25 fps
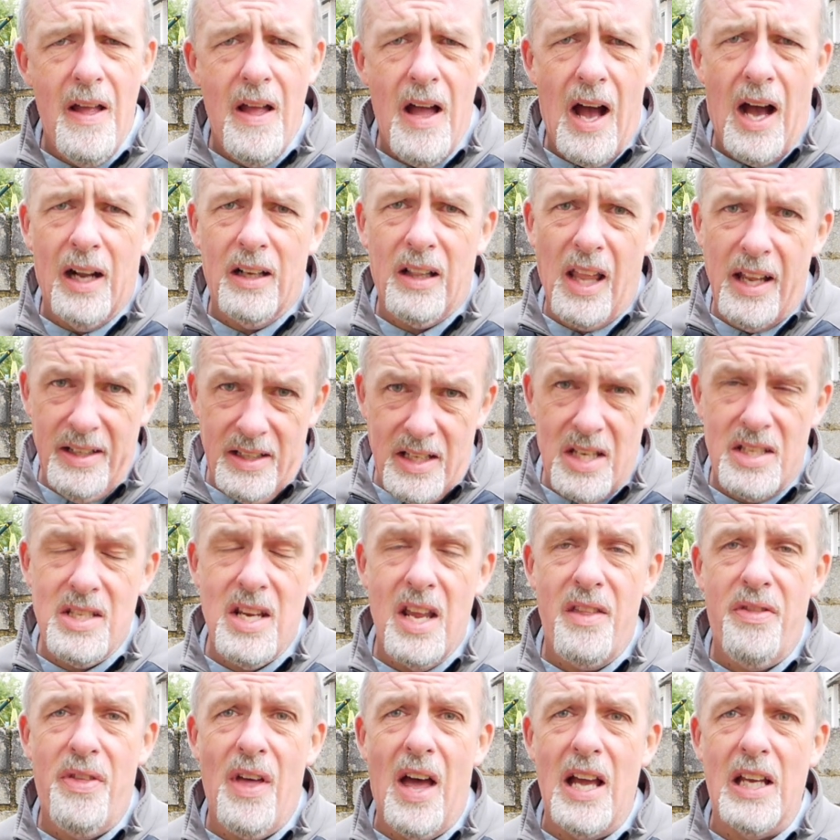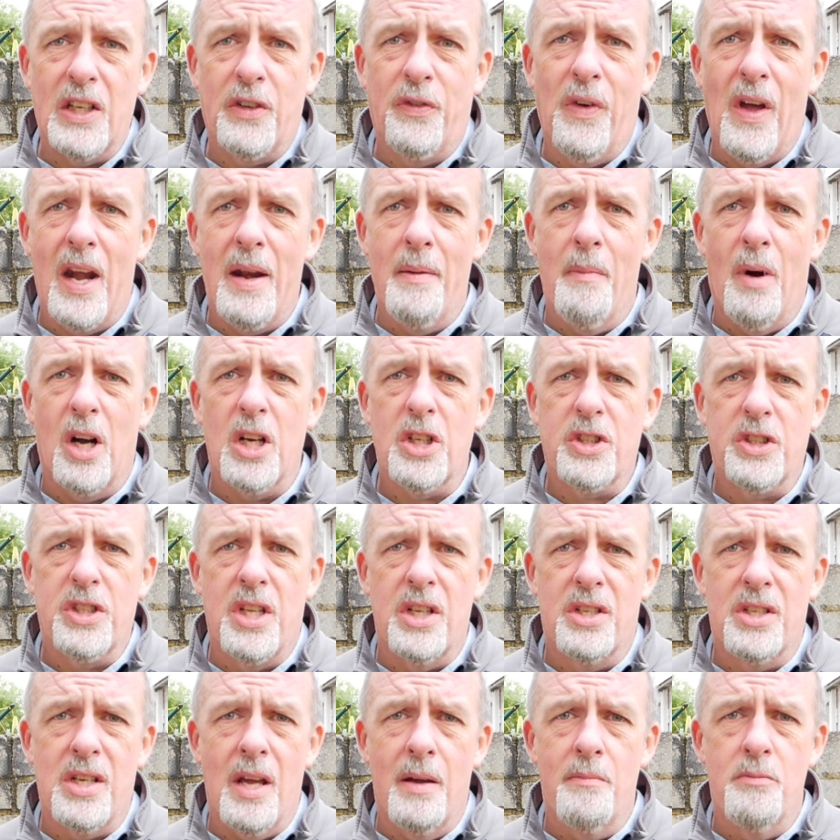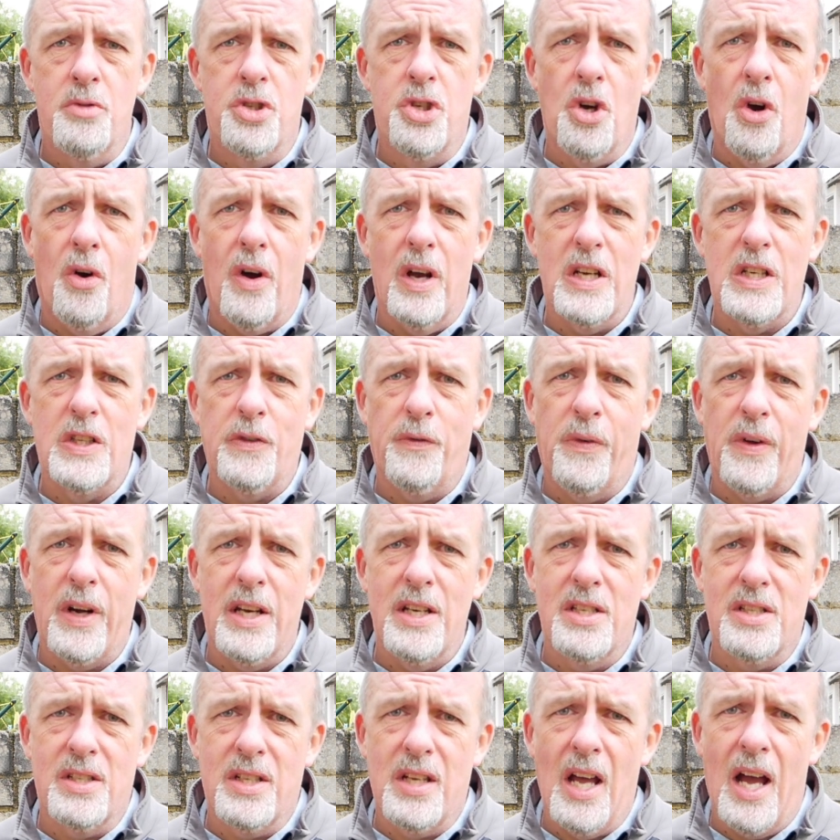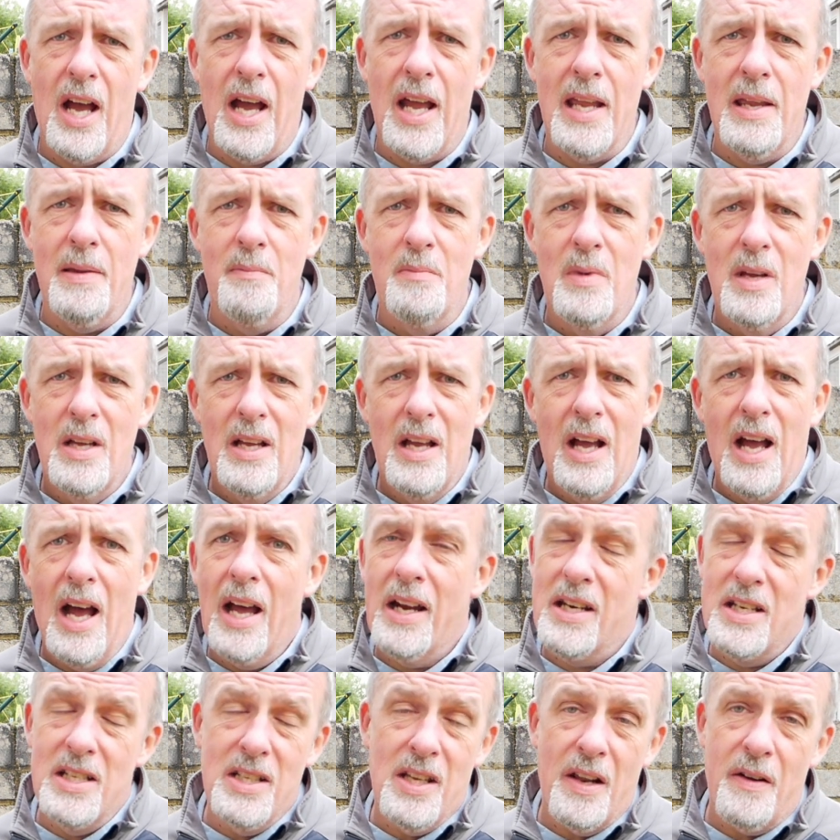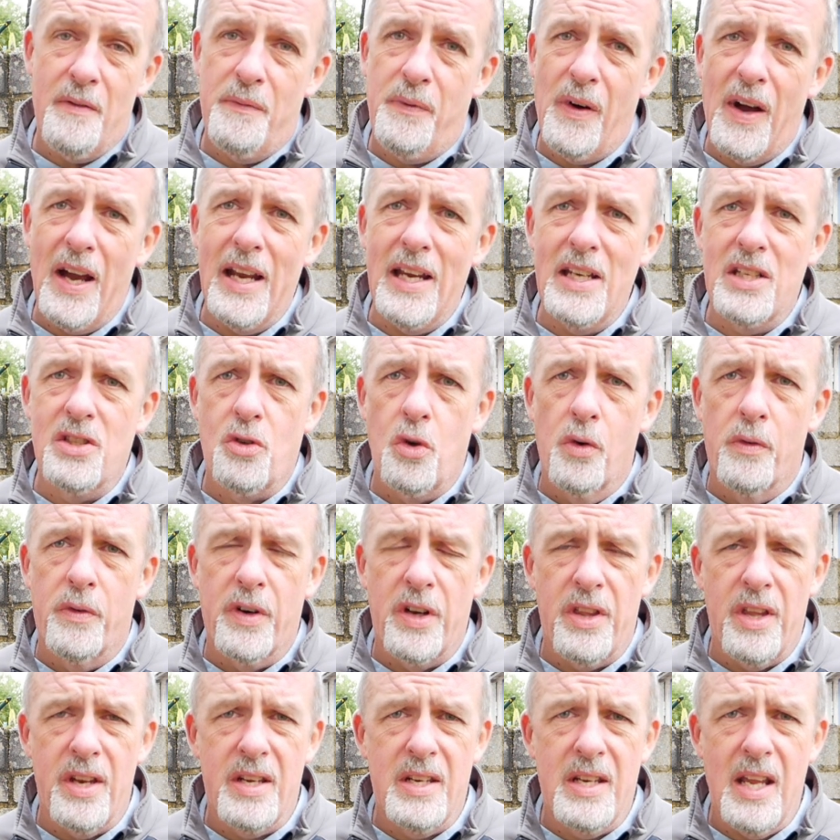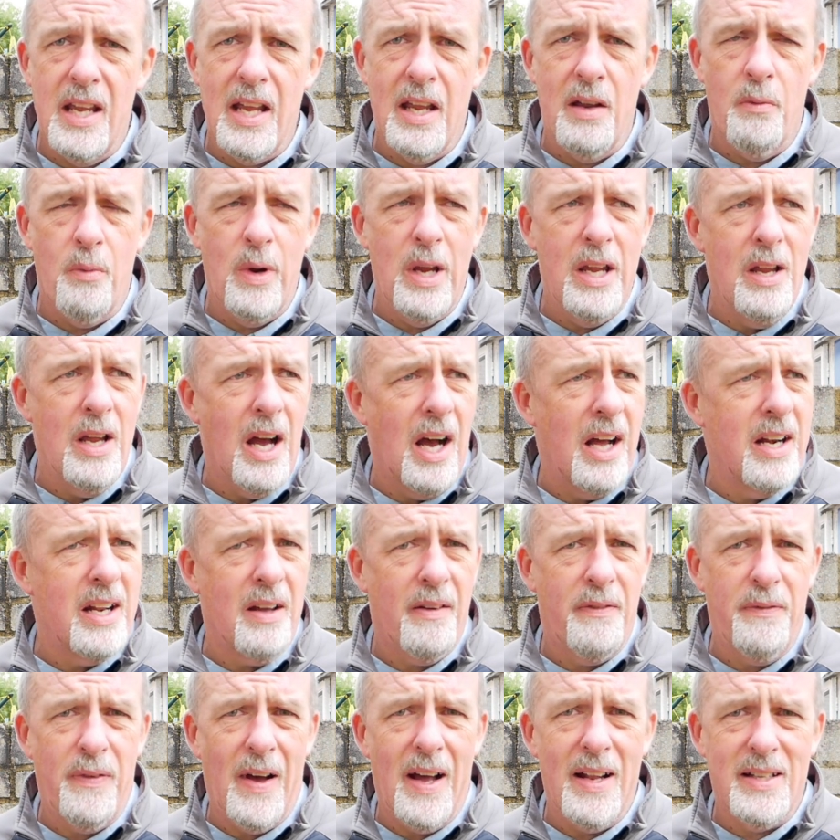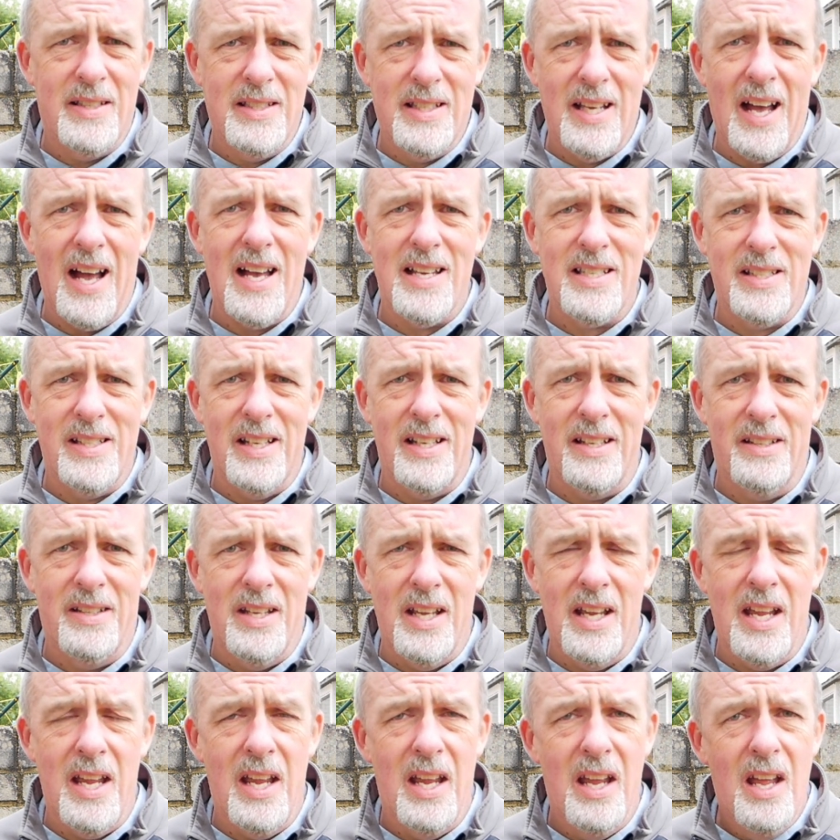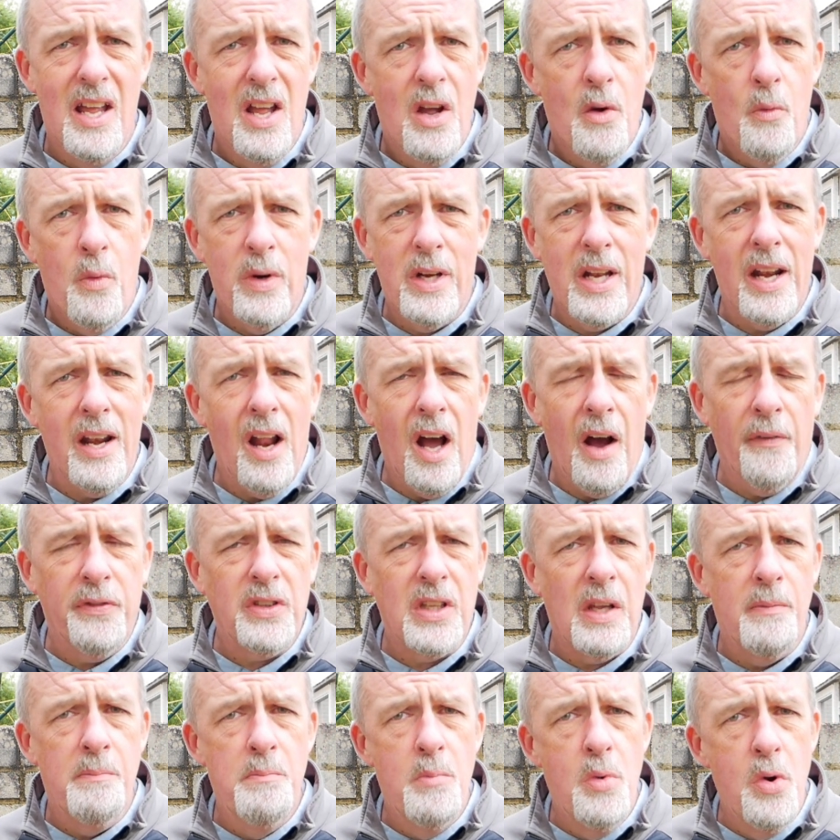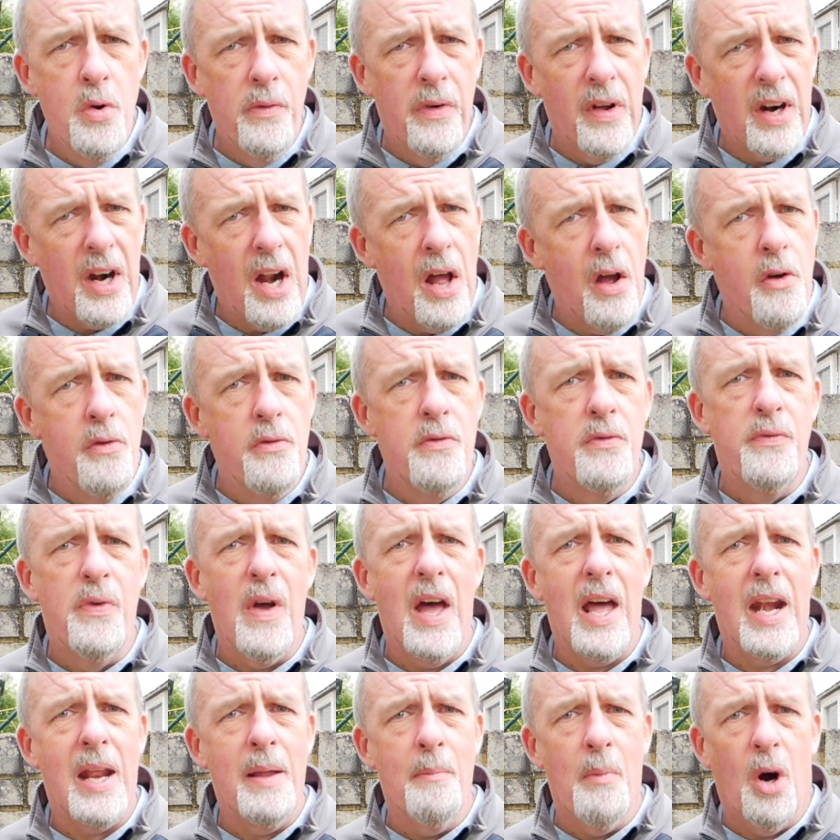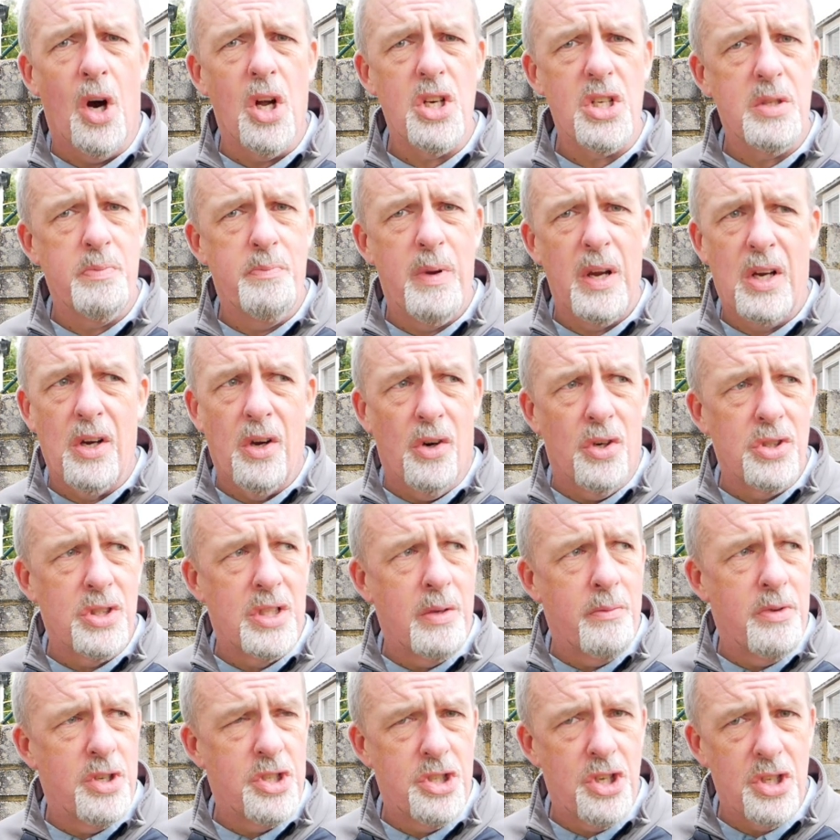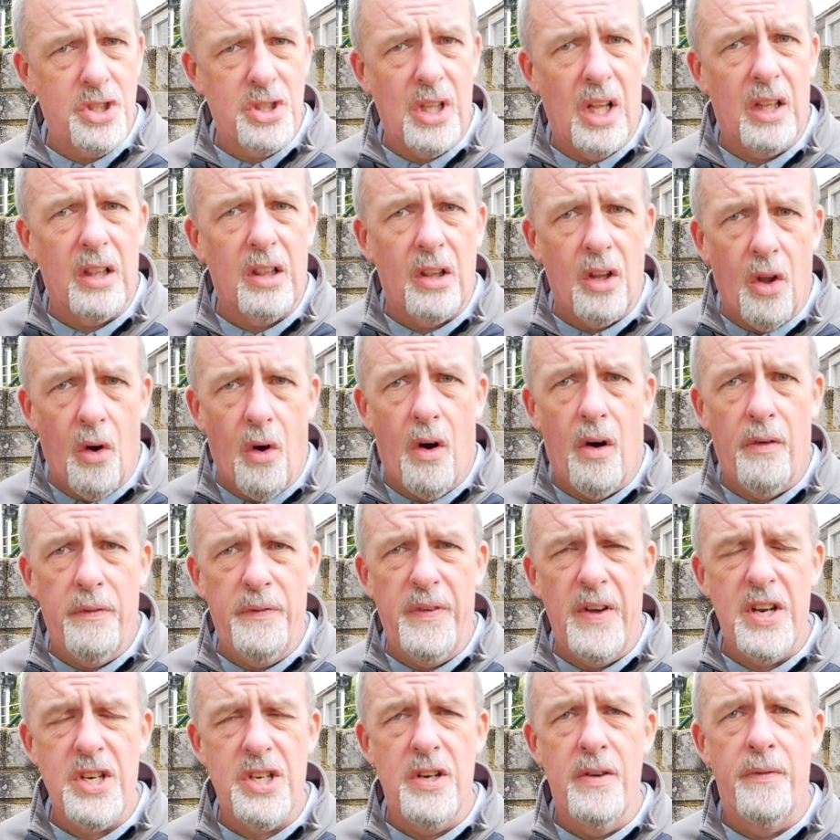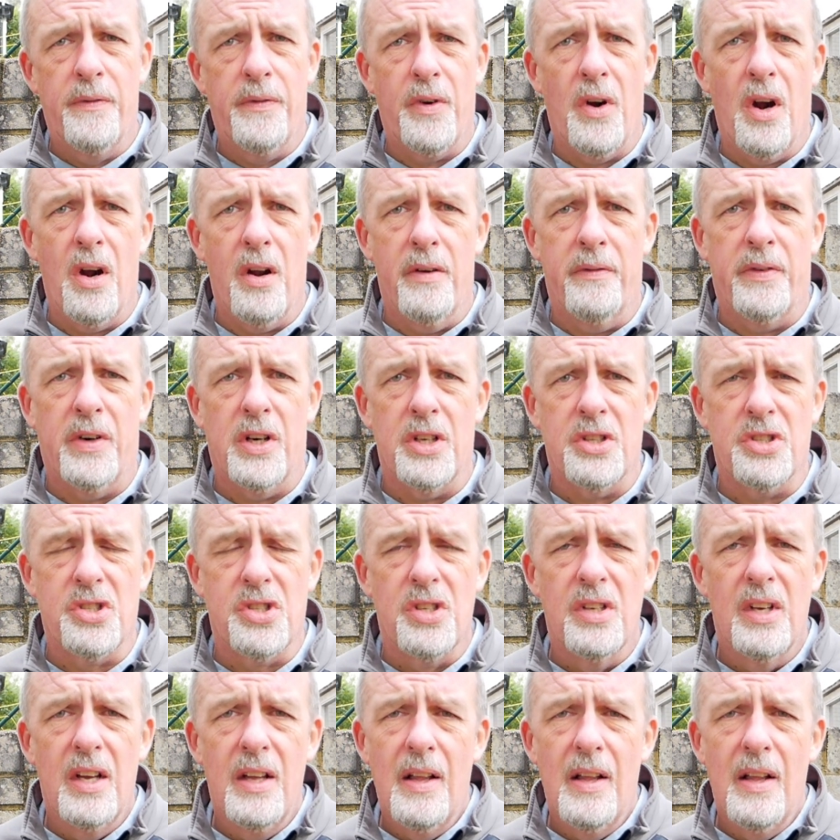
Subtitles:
I'd like to say thanks very much to Tim Joyce for his time and his advice over the day. We had a fantastic day. We didn't have to move around very much because there was just a lot of fish in front of us.